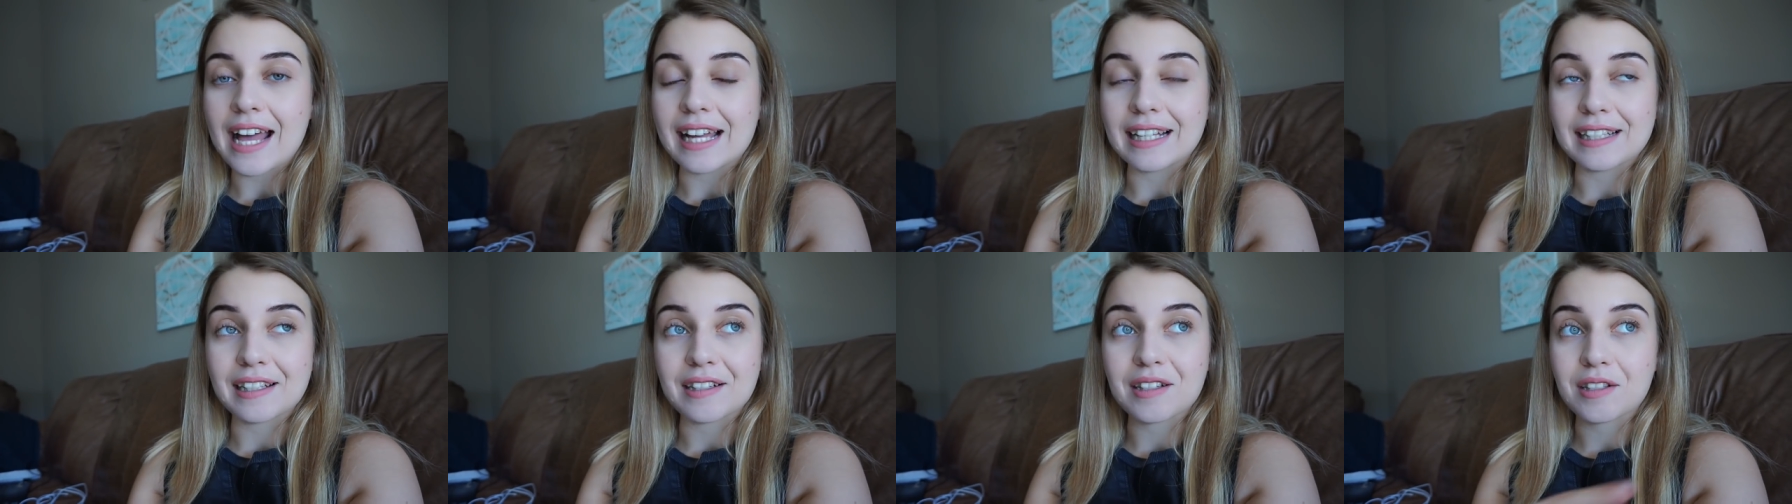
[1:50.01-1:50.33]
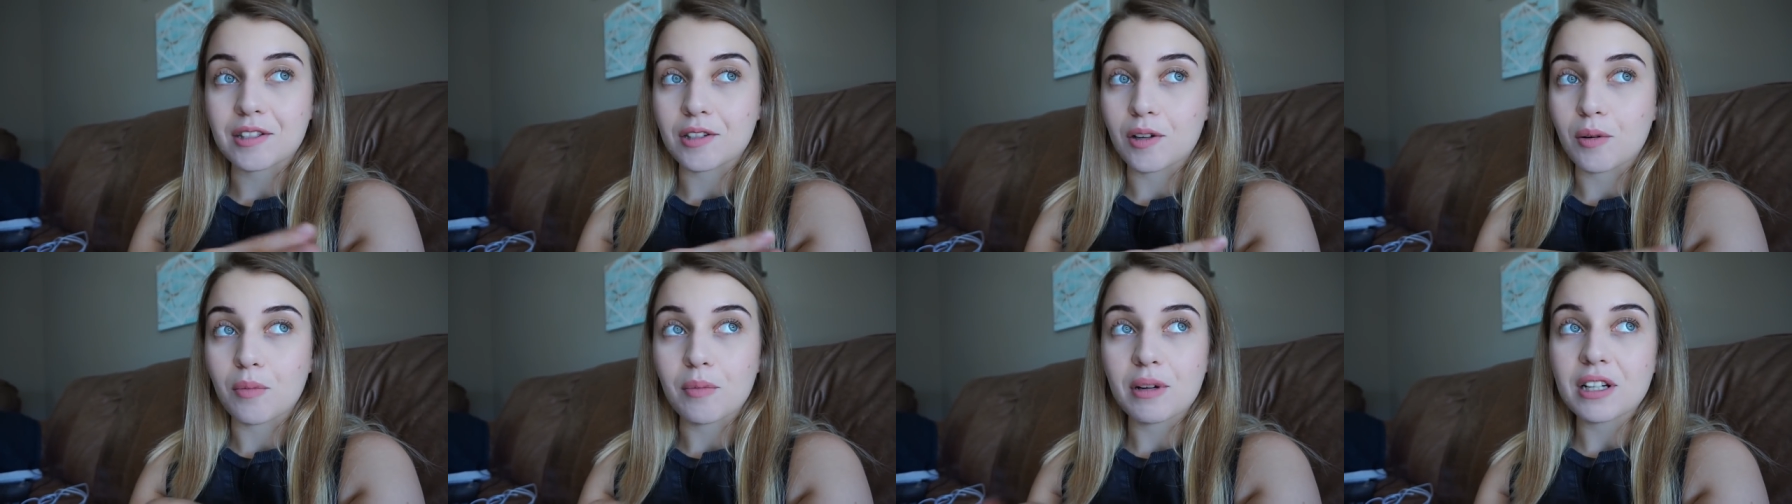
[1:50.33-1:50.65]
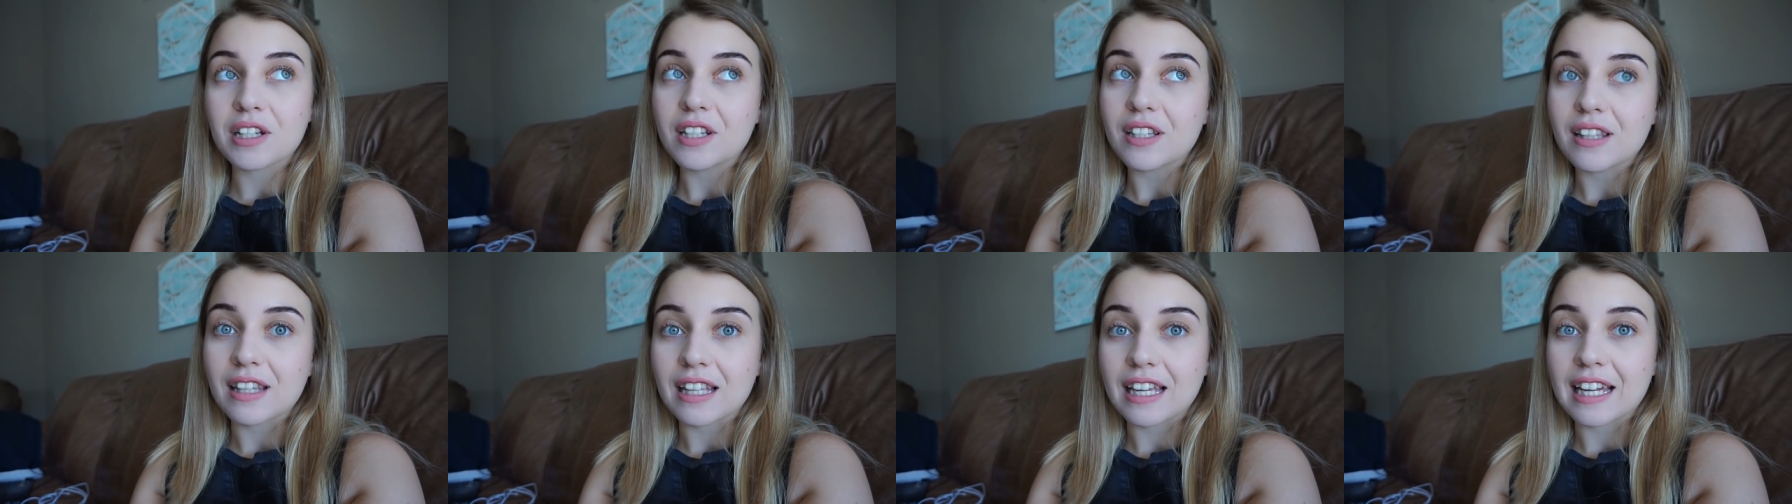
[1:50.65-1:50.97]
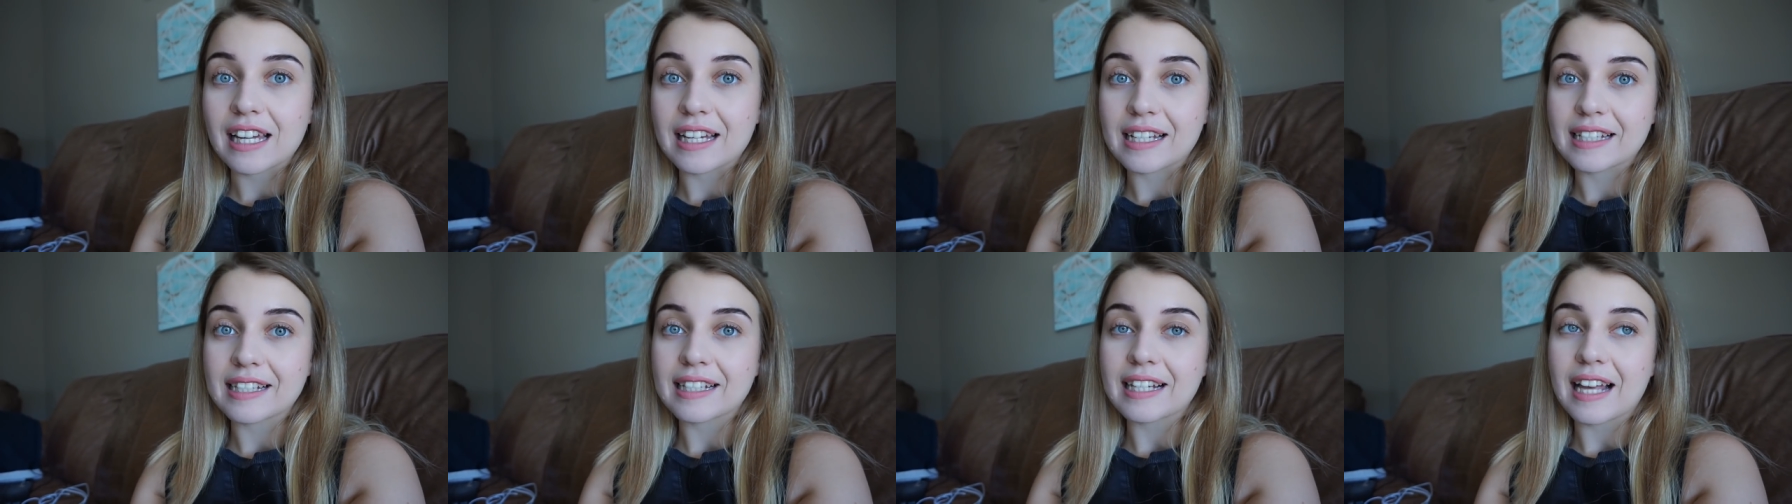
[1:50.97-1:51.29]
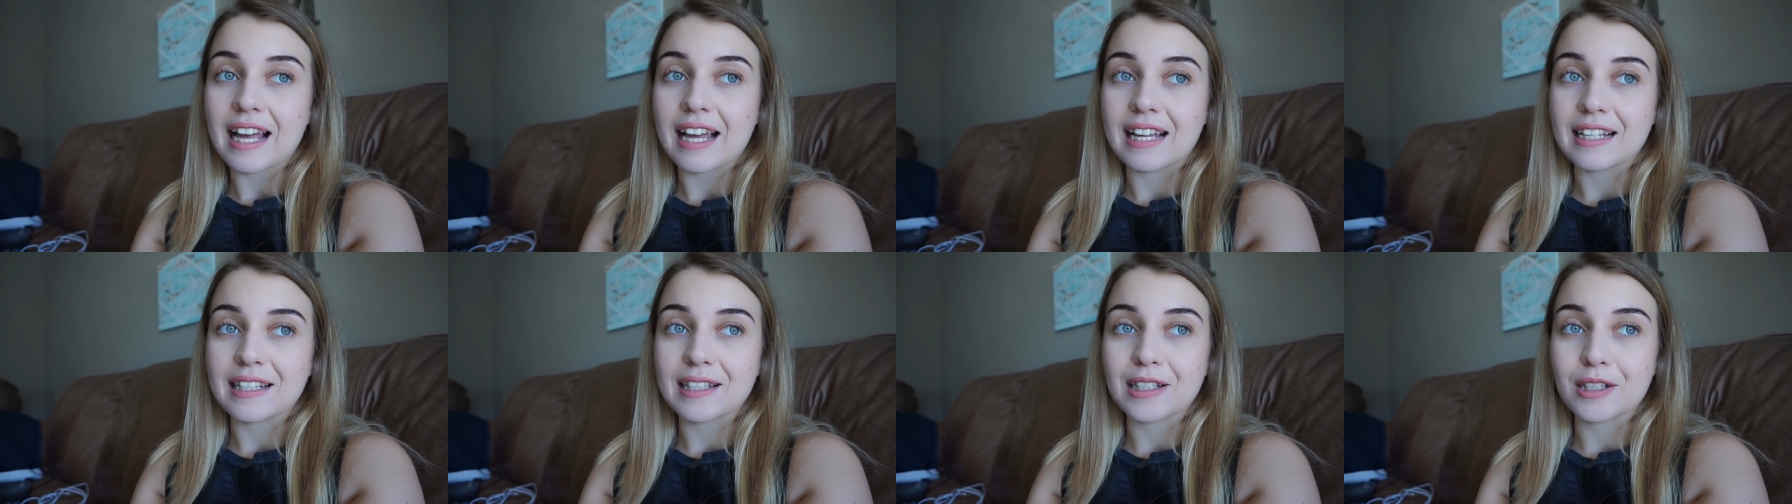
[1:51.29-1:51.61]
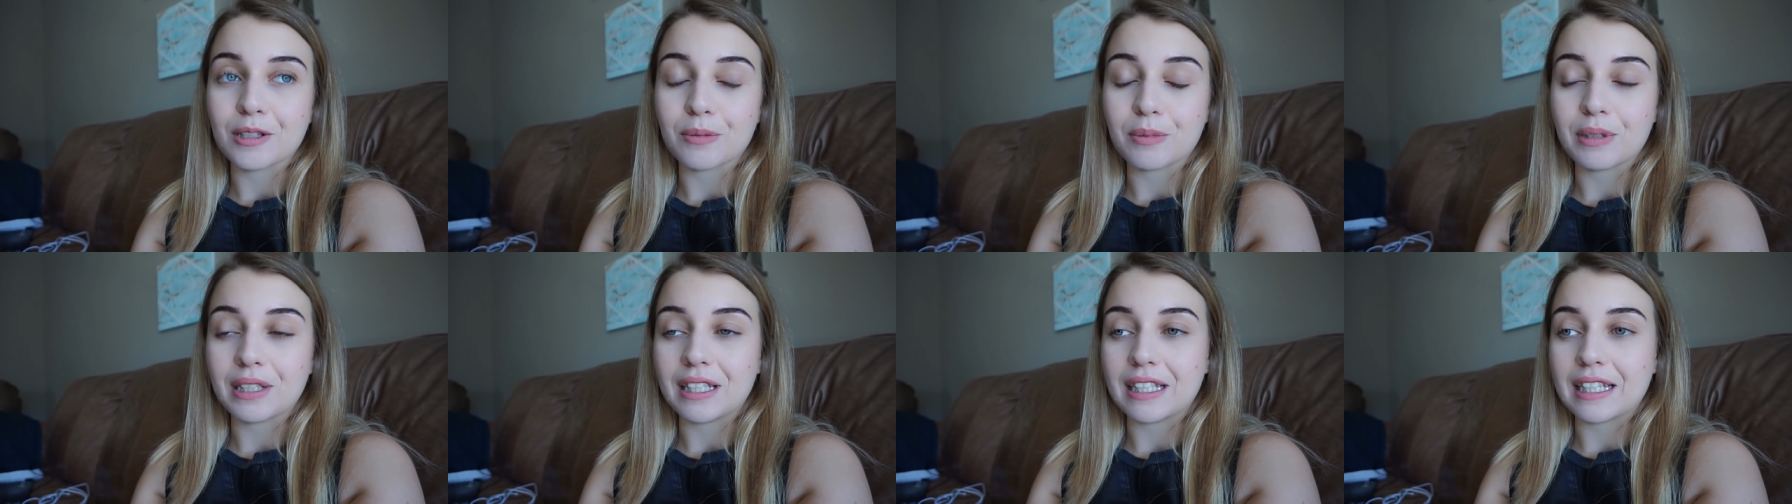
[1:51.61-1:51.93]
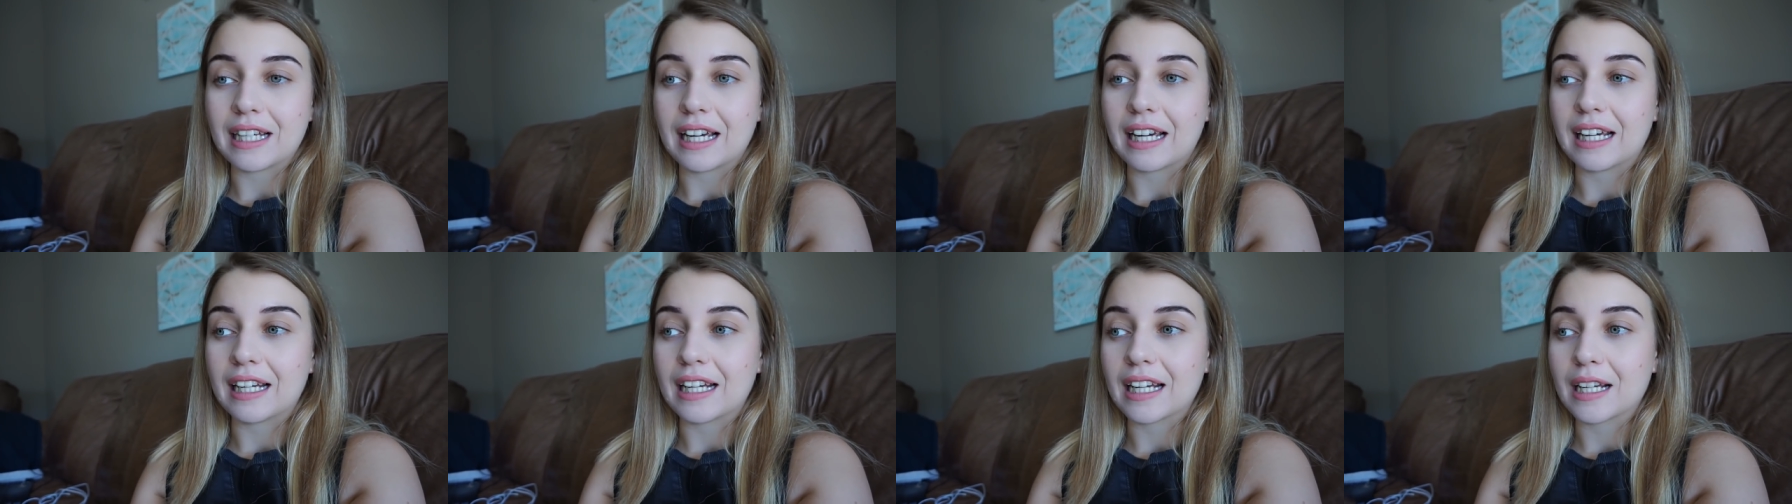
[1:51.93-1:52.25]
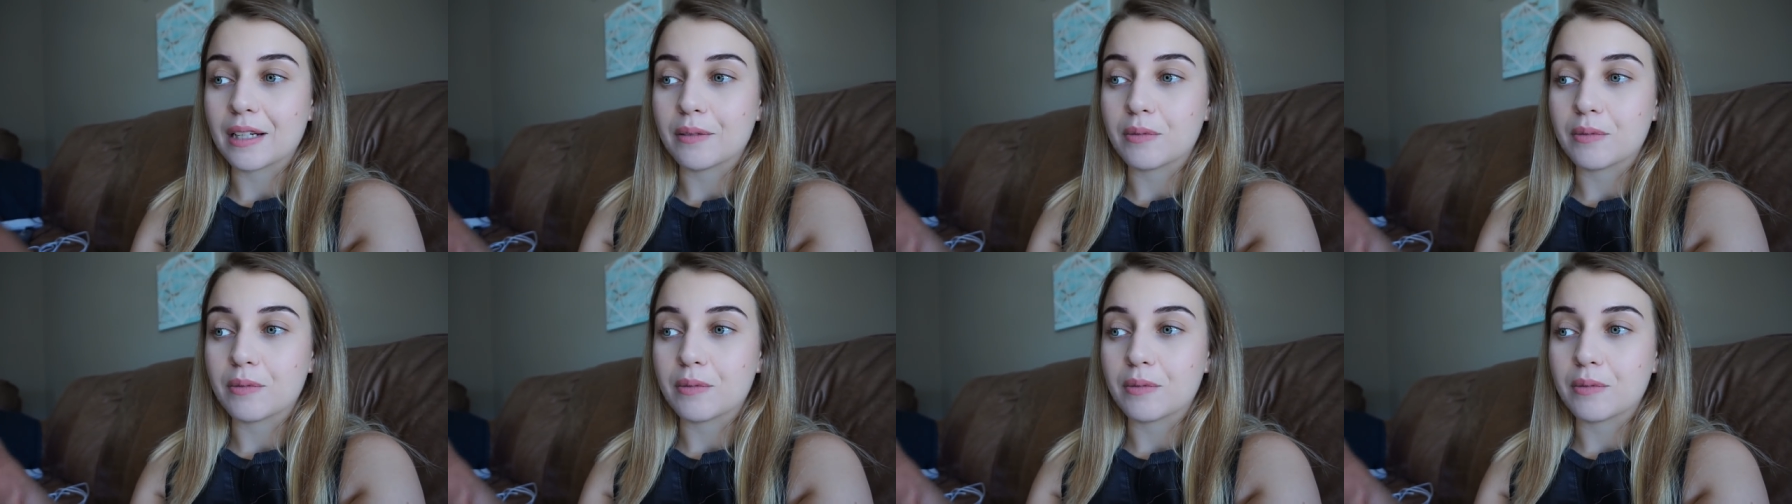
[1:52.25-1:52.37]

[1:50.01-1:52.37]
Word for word: and so much things has to be done.